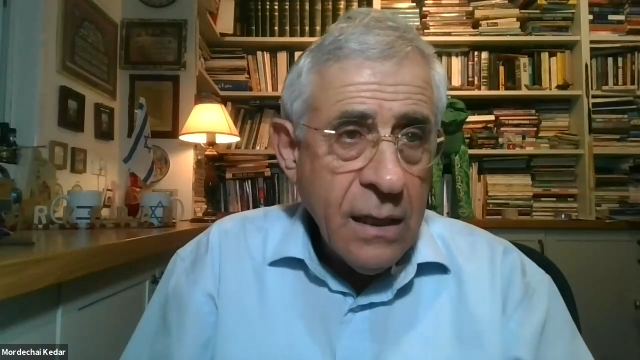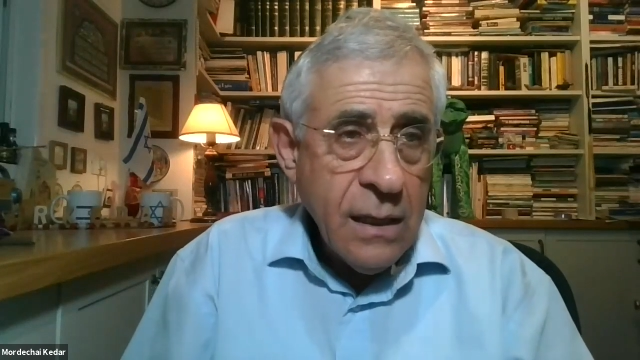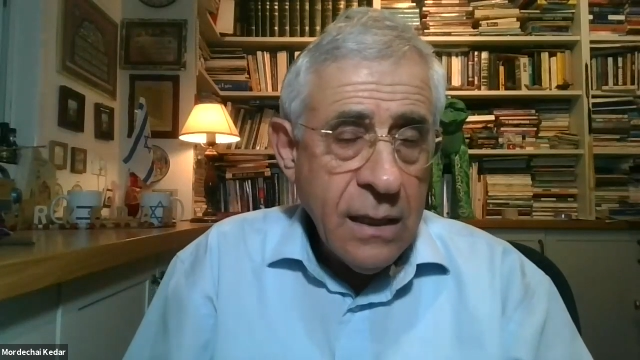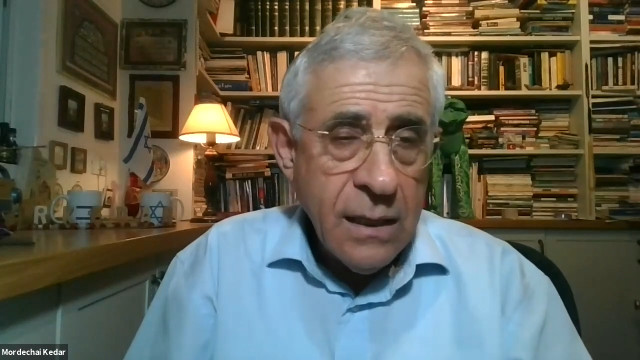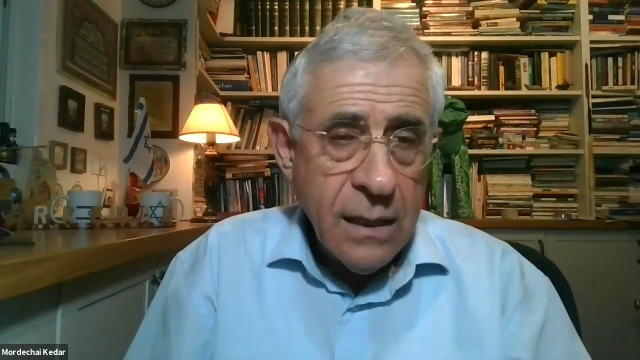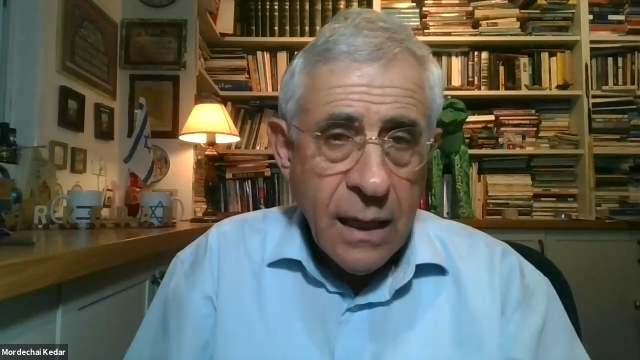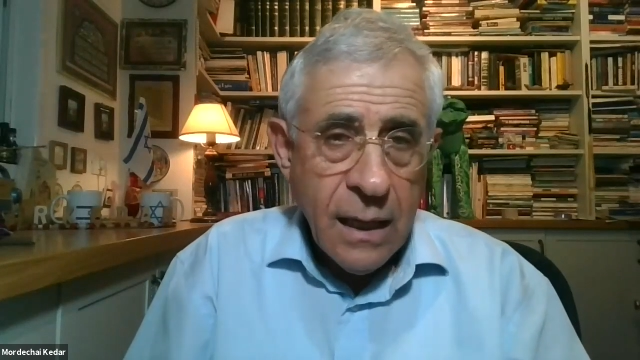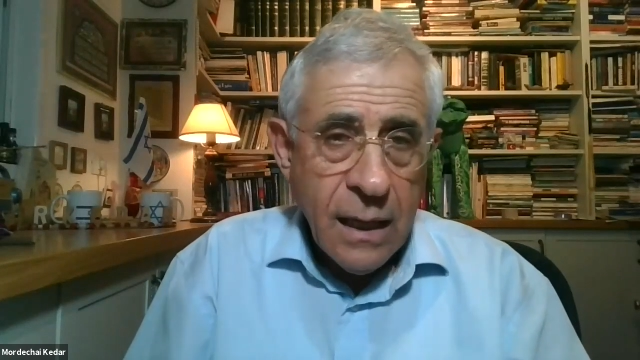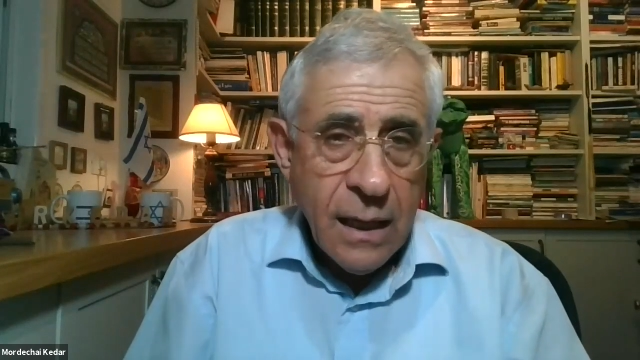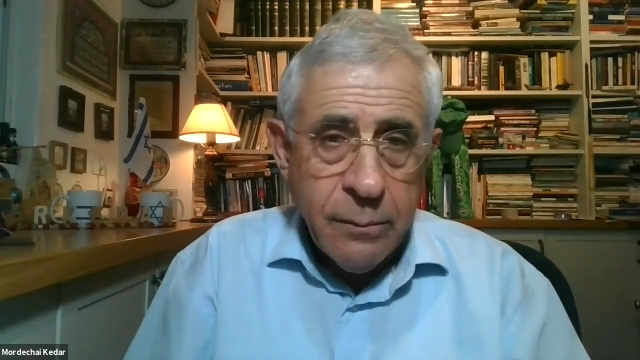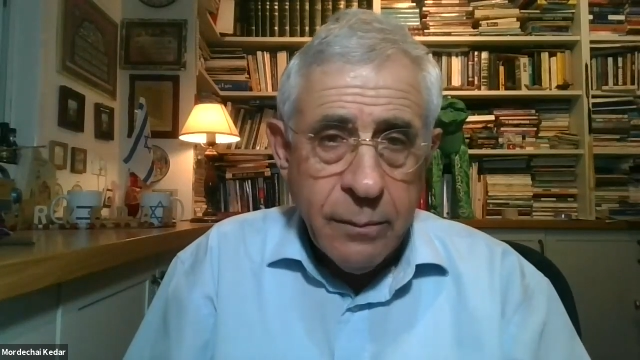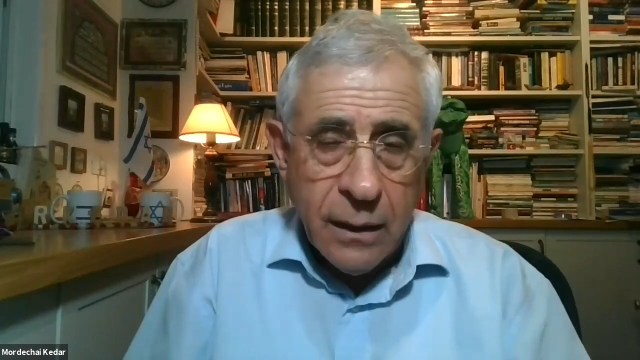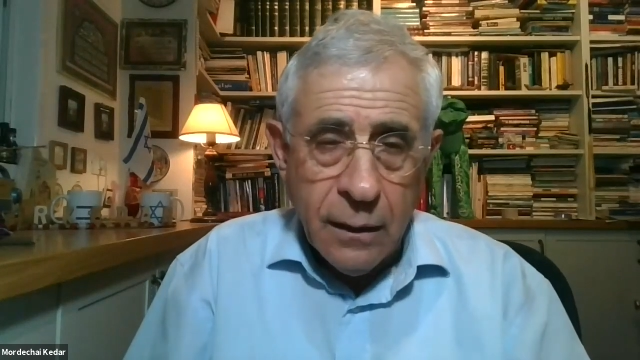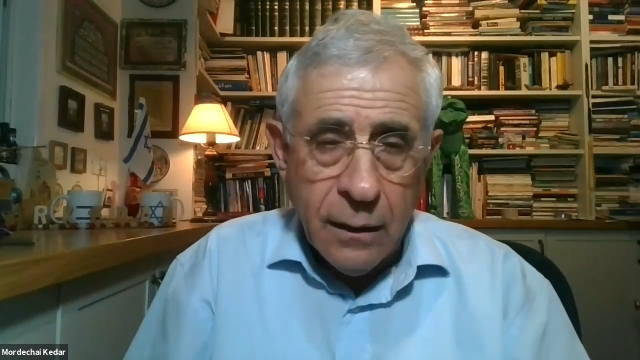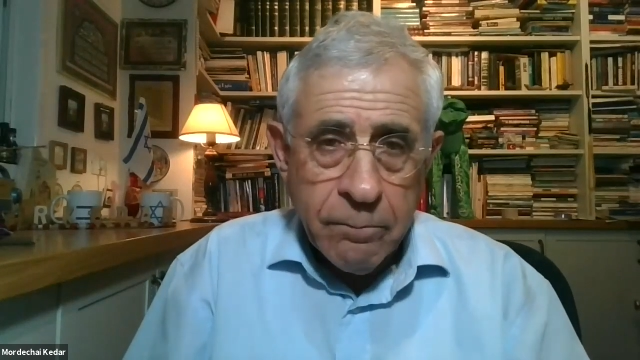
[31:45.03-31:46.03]

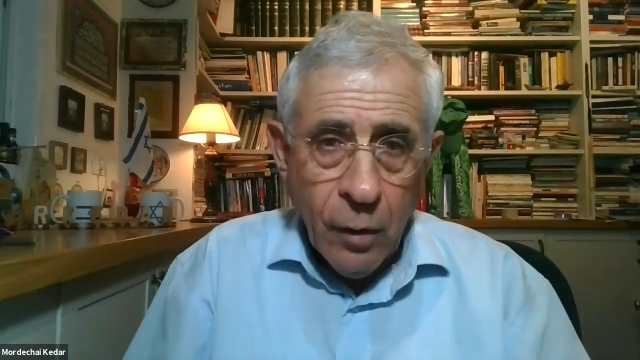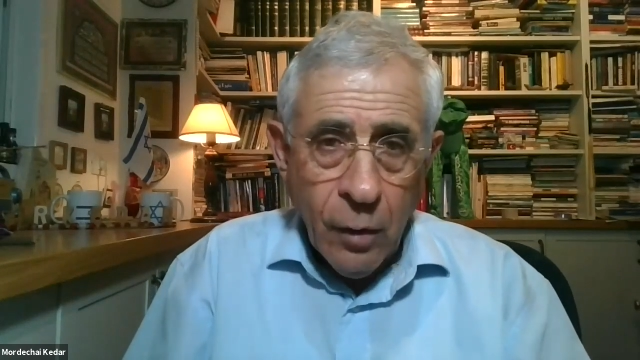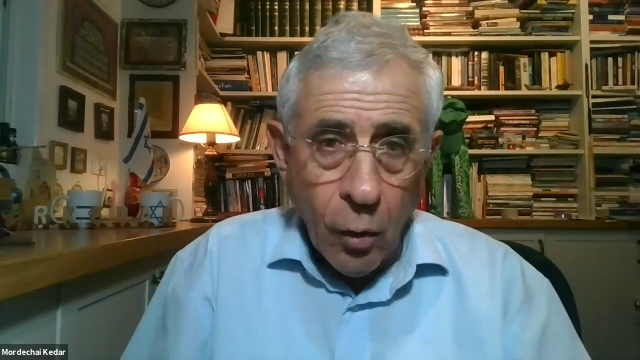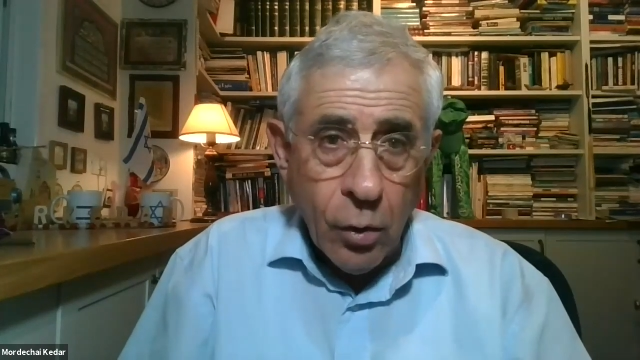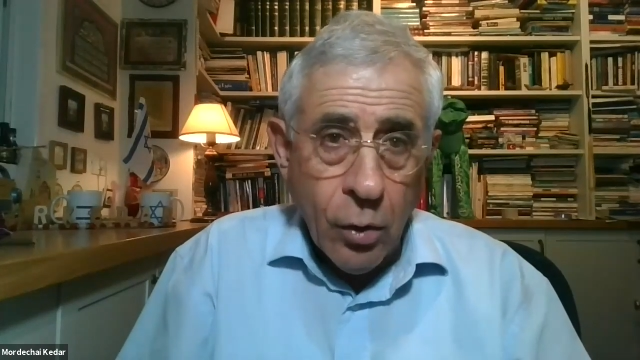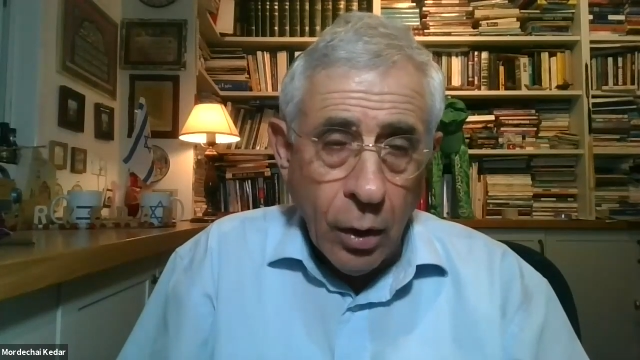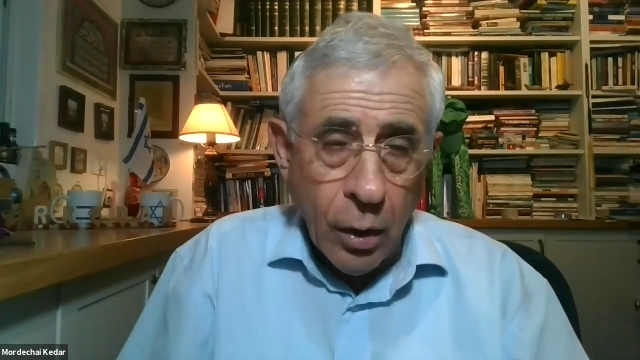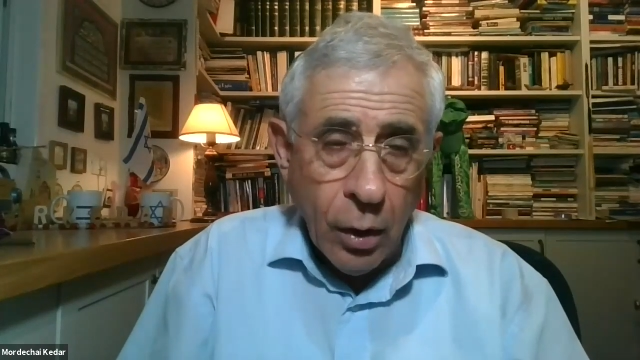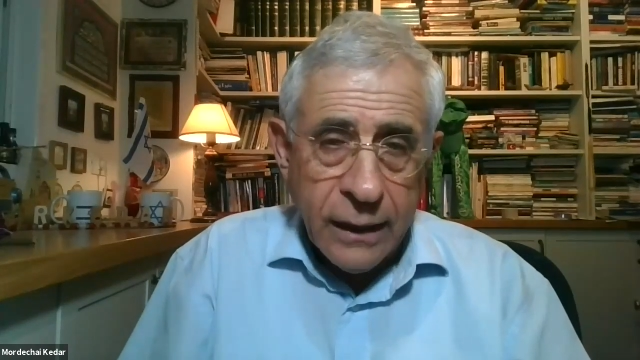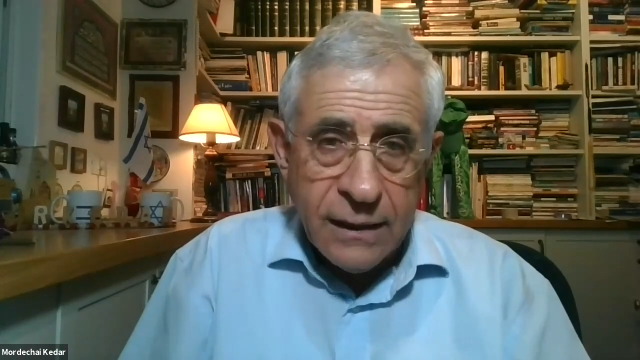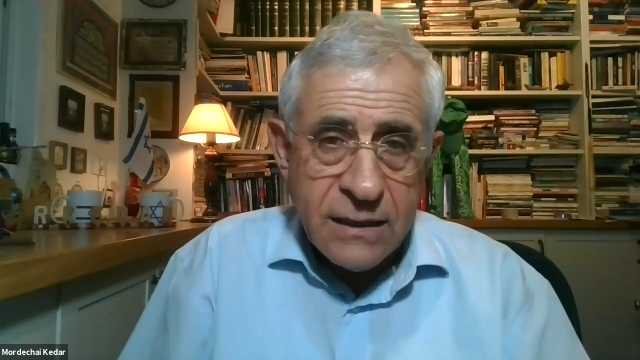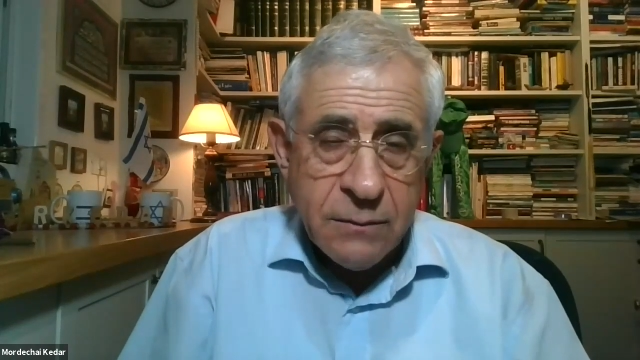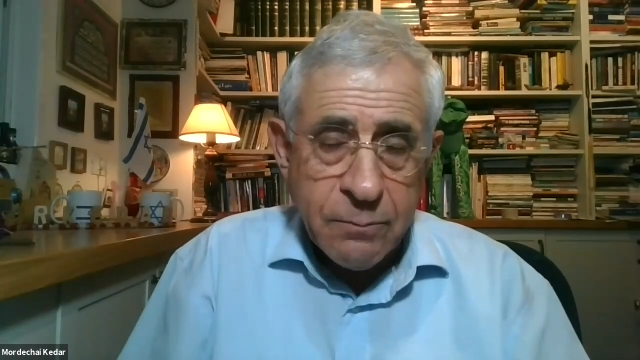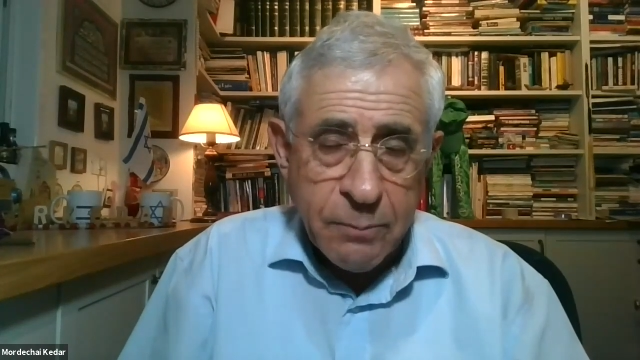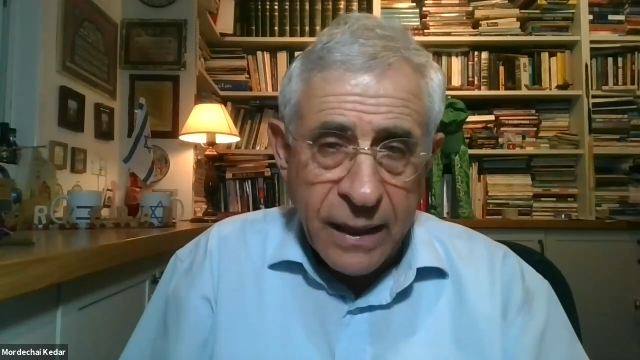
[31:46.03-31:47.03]
naming or calling a
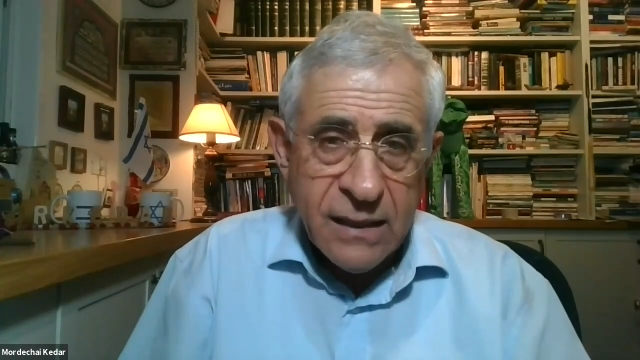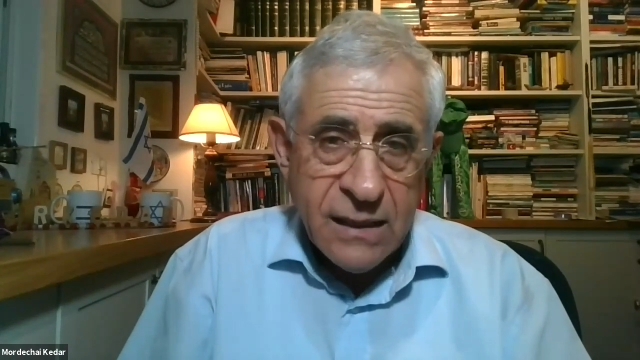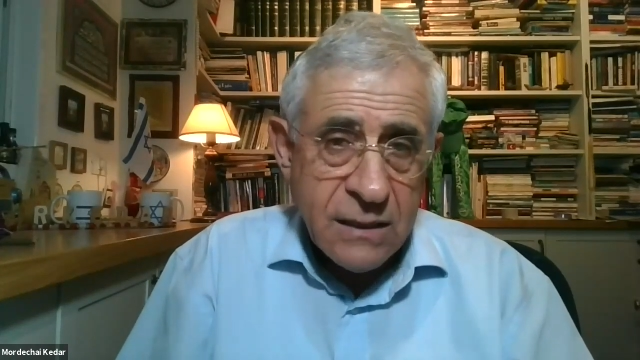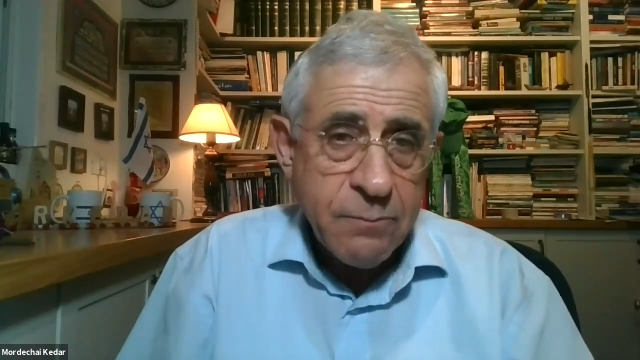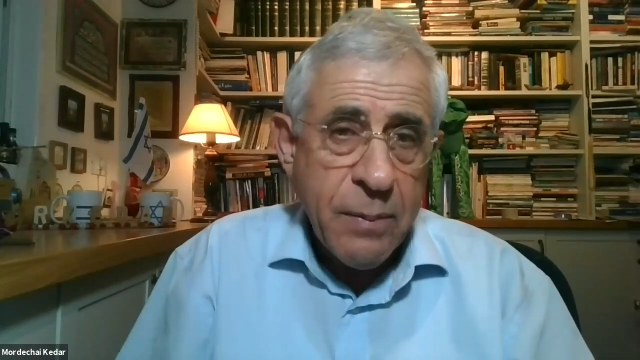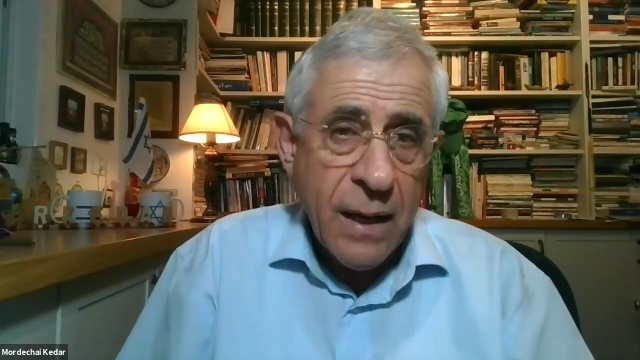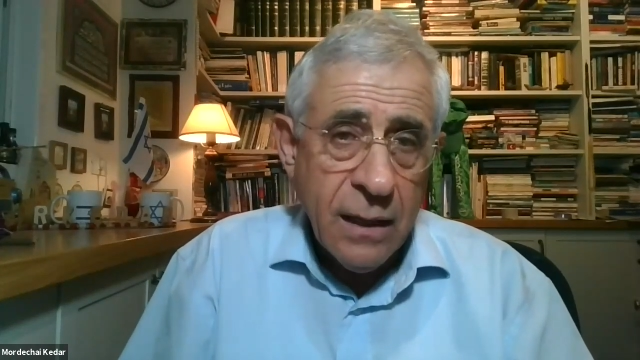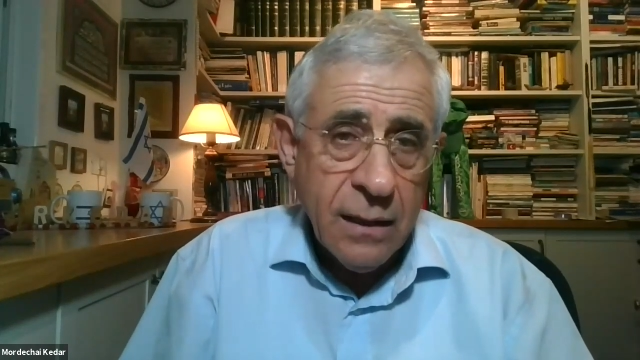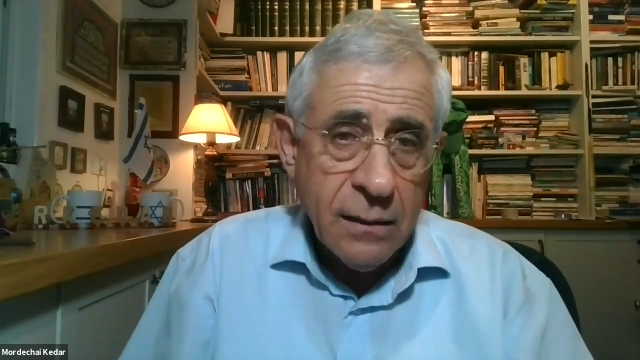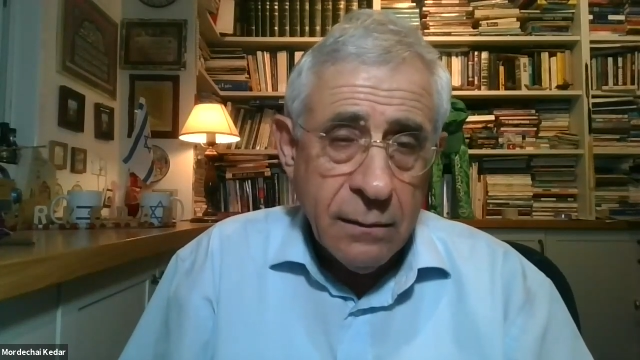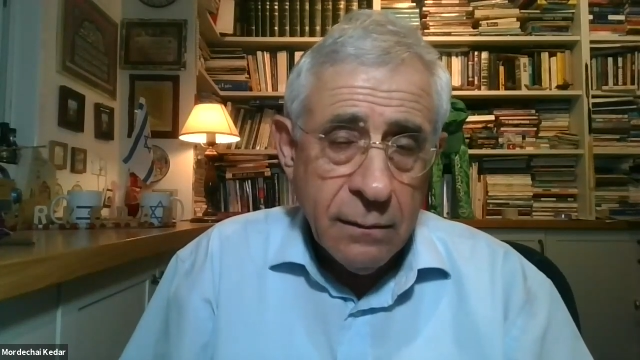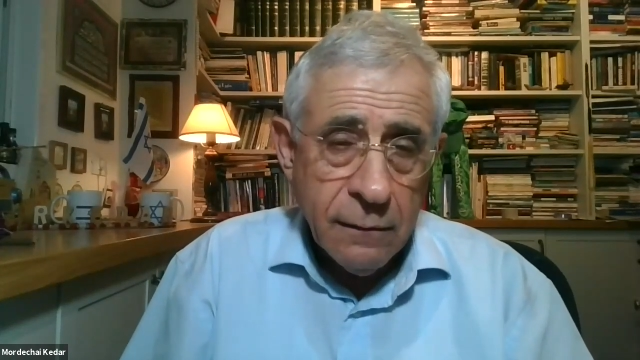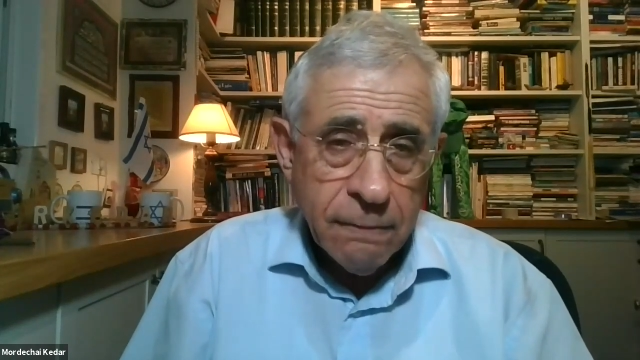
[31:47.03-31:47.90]
spade a spade.